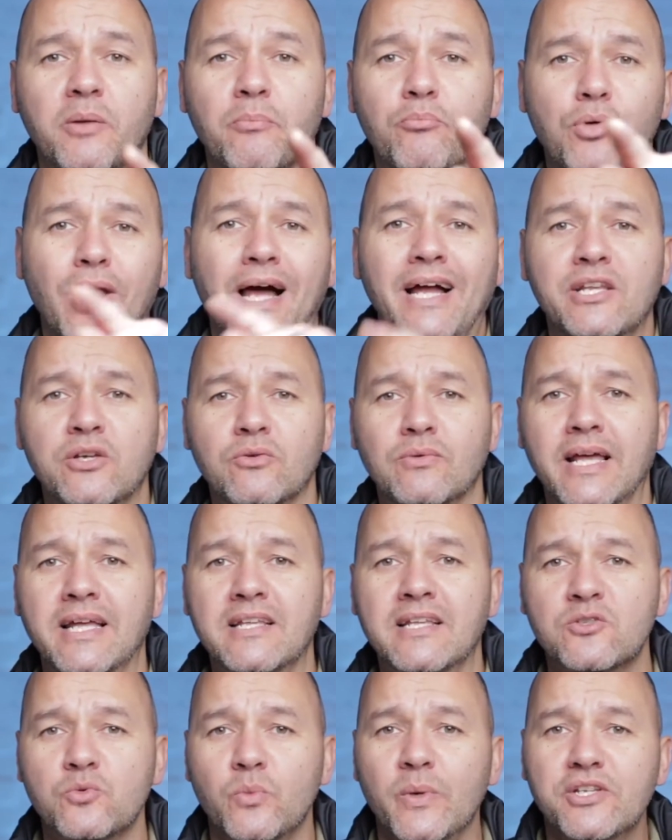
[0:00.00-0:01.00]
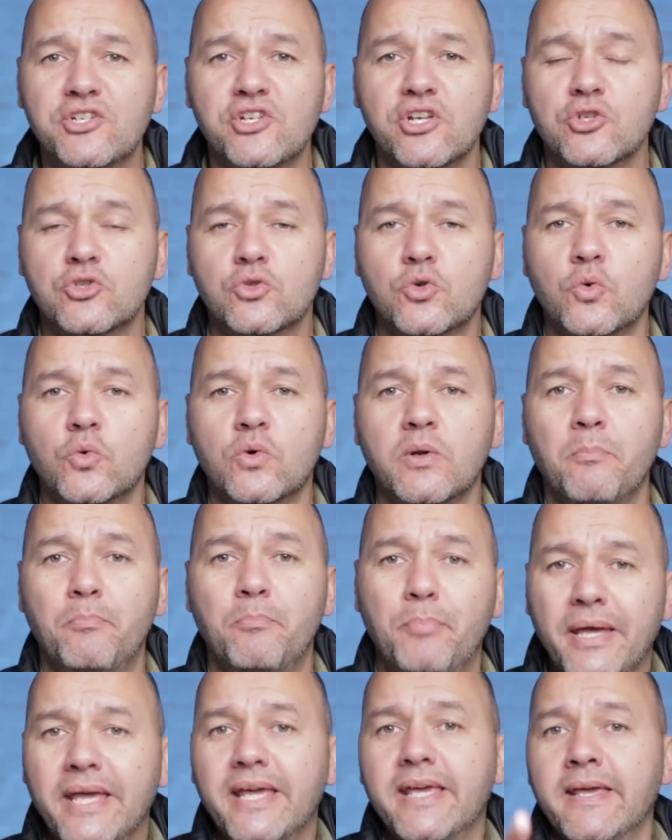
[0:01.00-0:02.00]
a brand new lens, which is going to
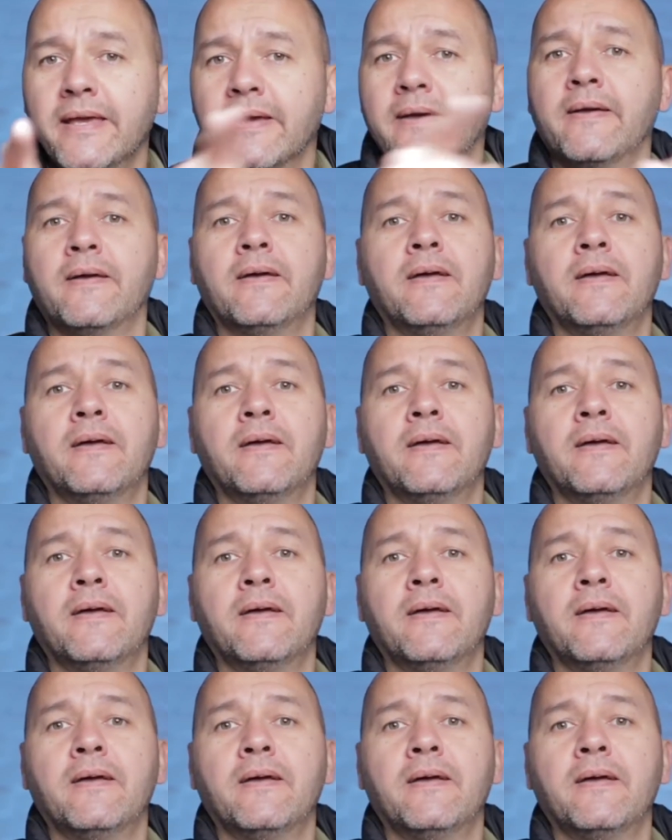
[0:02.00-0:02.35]
be